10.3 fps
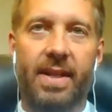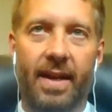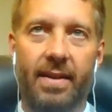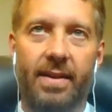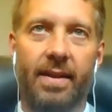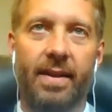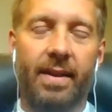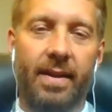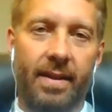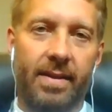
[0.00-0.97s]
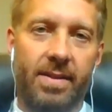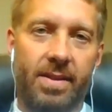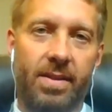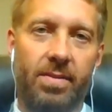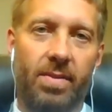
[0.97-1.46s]
intent
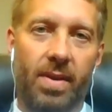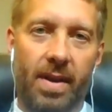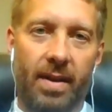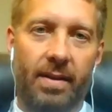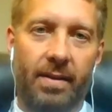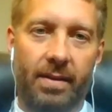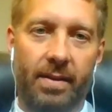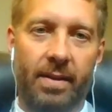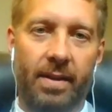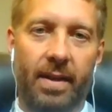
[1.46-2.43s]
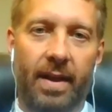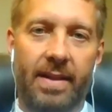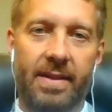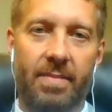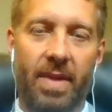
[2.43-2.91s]
is to,
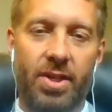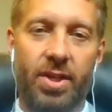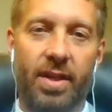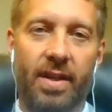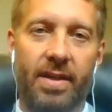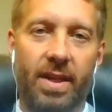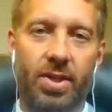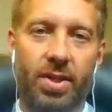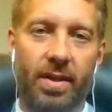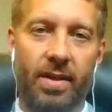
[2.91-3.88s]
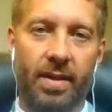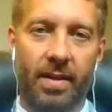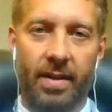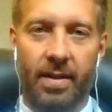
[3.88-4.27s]
as I mentioned, in addition